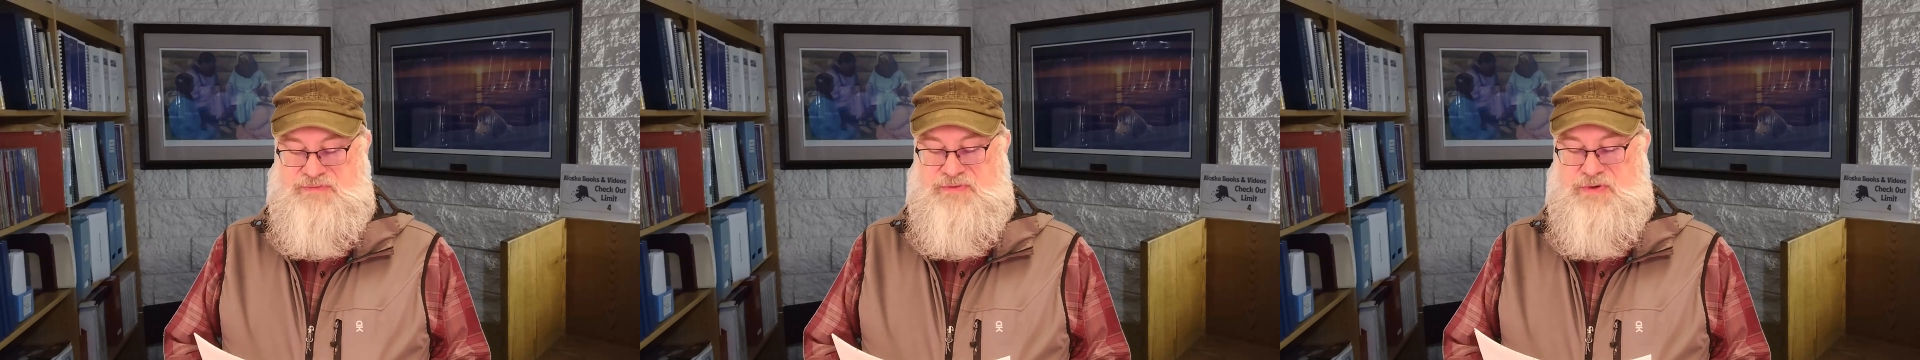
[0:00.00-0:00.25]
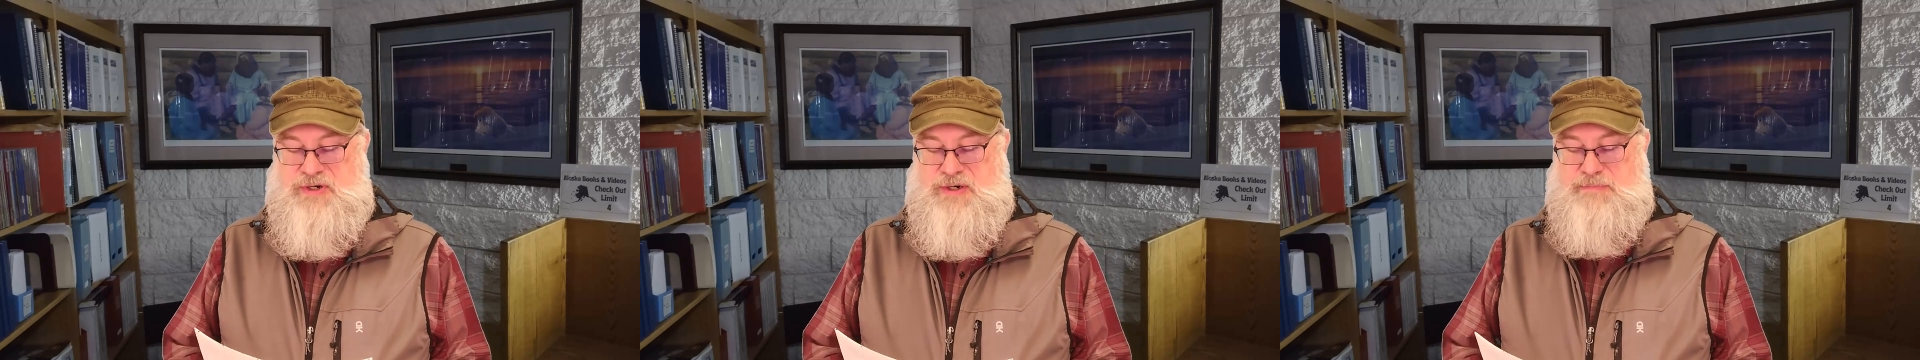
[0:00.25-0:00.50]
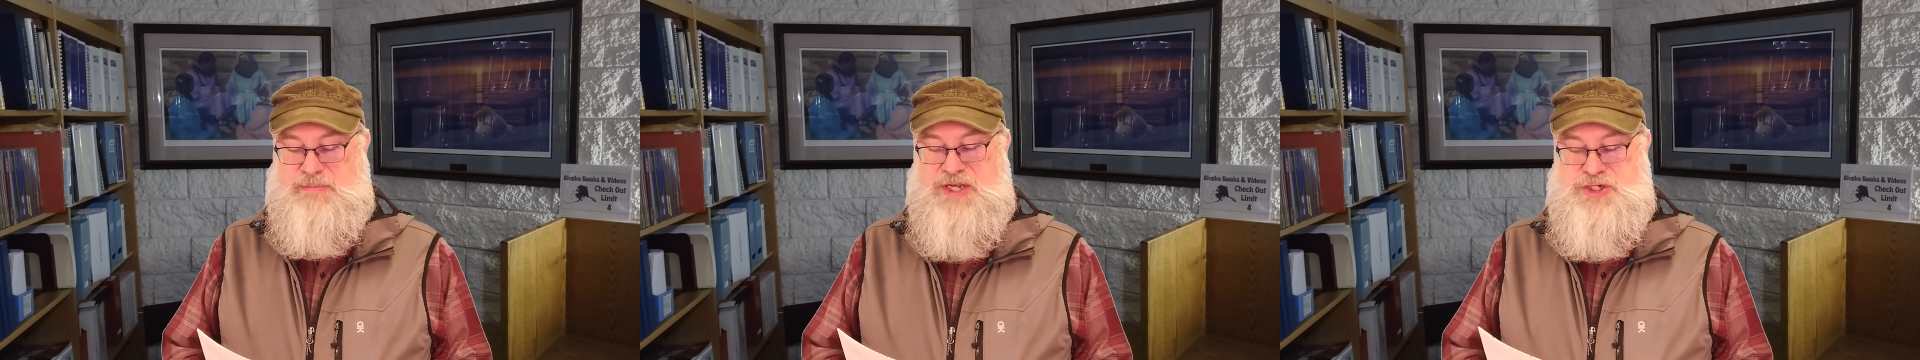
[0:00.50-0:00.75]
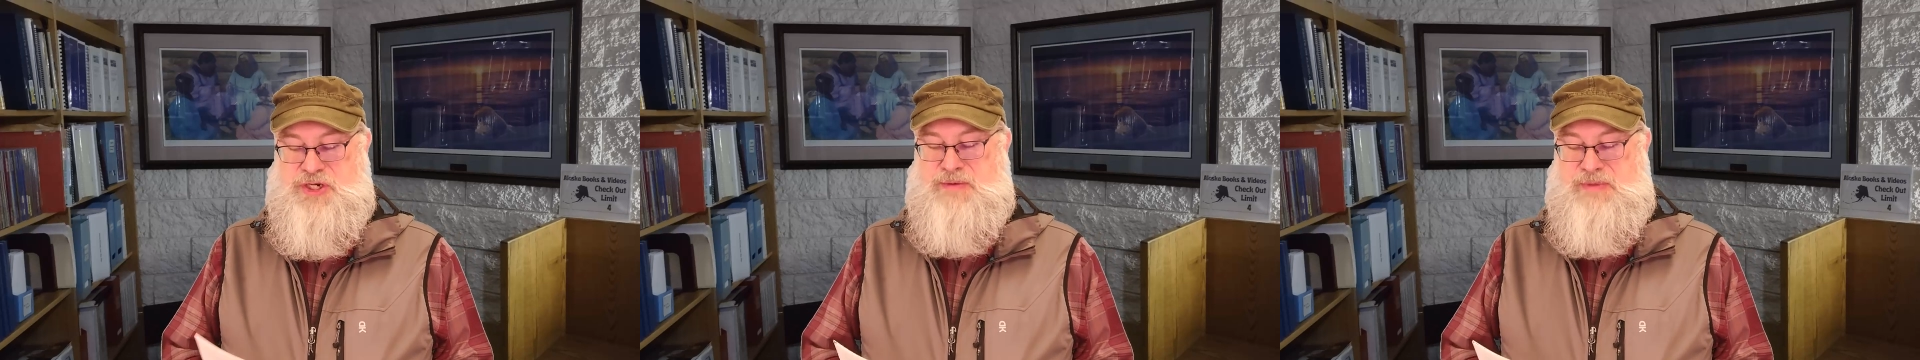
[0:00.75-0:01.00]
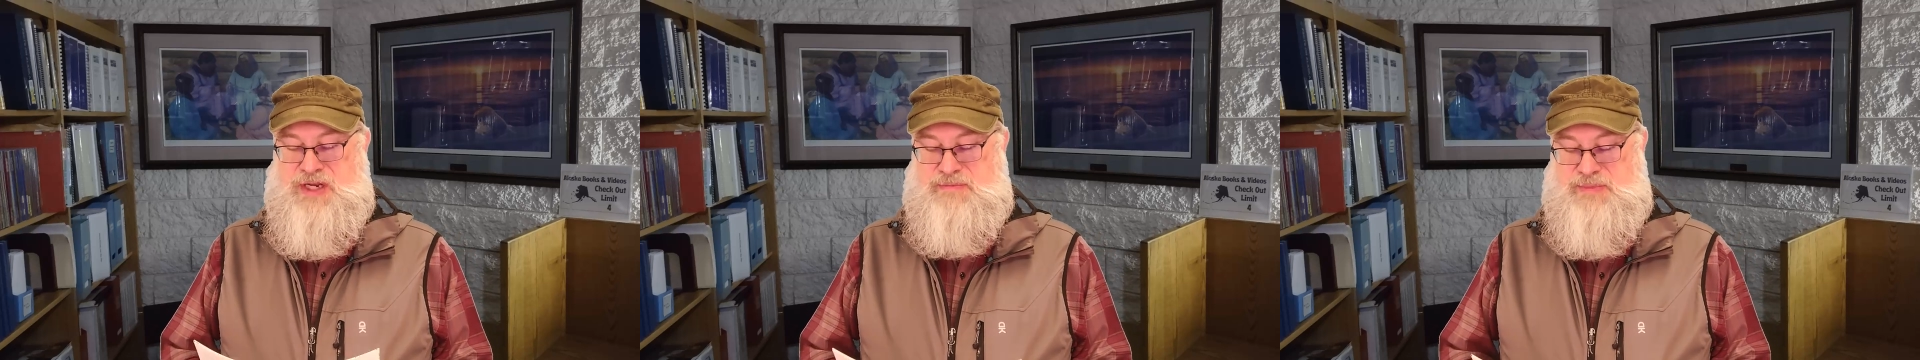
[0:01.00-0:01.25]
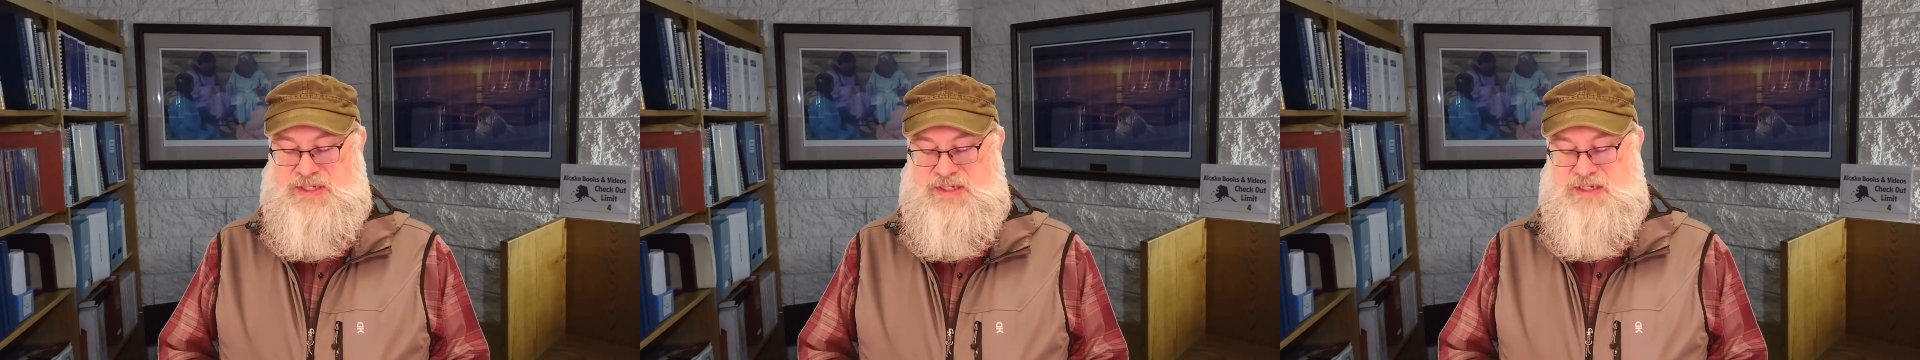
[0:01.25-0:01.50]
for a budget
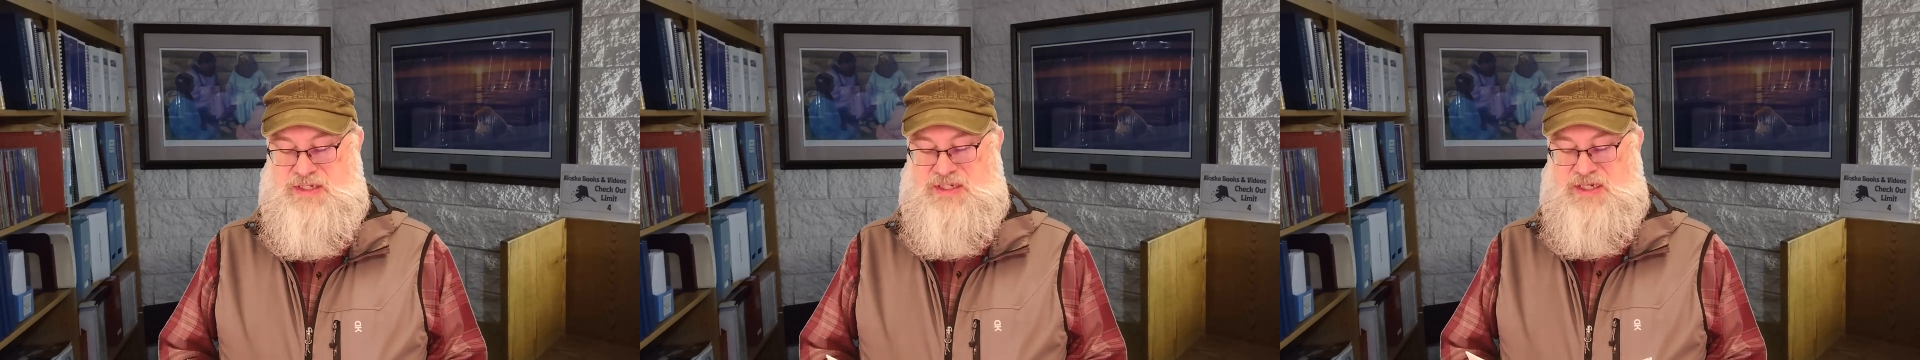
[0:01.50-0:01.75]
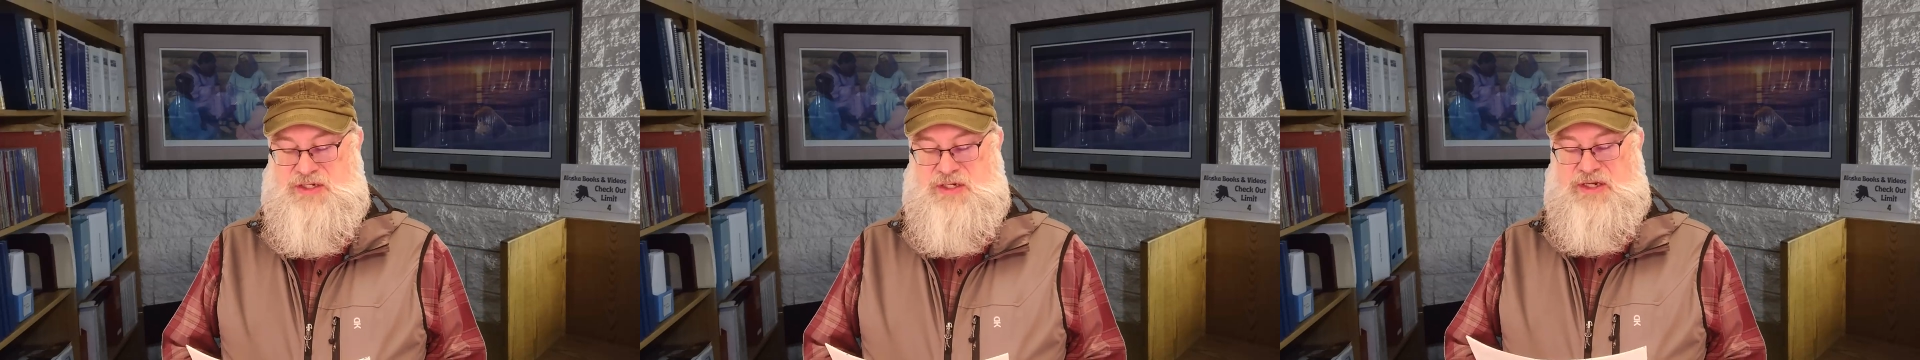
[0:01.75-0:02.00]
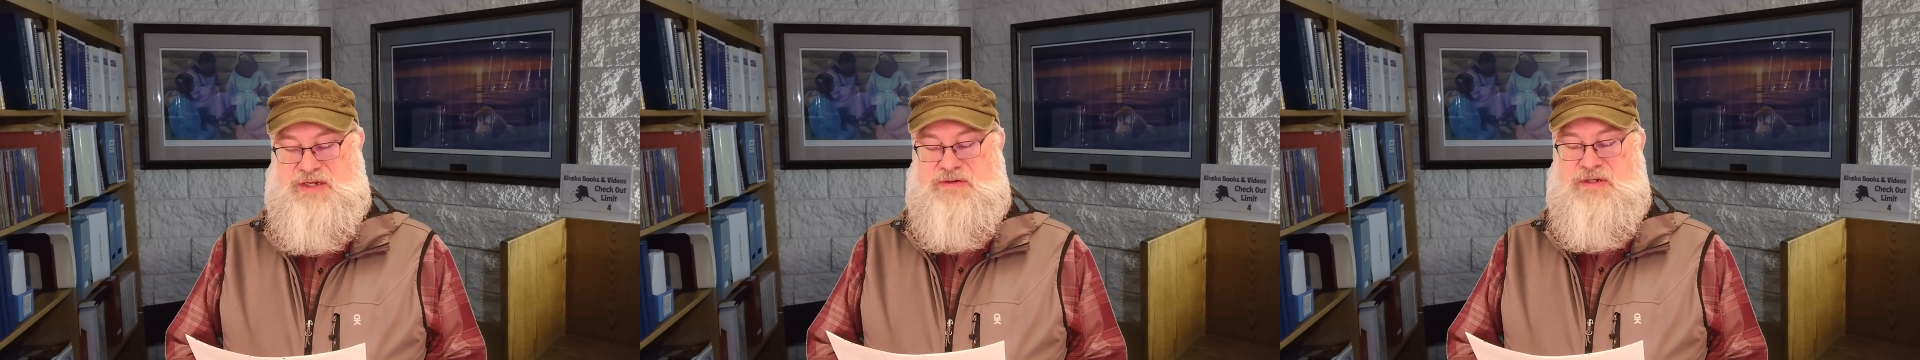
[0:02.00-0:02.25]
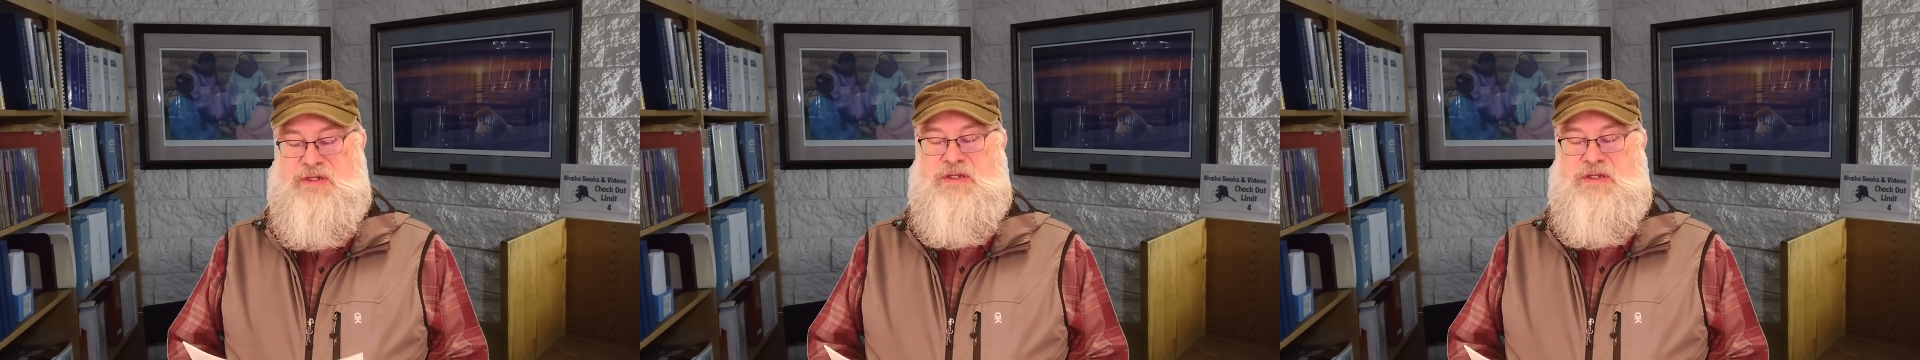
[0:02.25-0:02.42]
amendment. Essentially,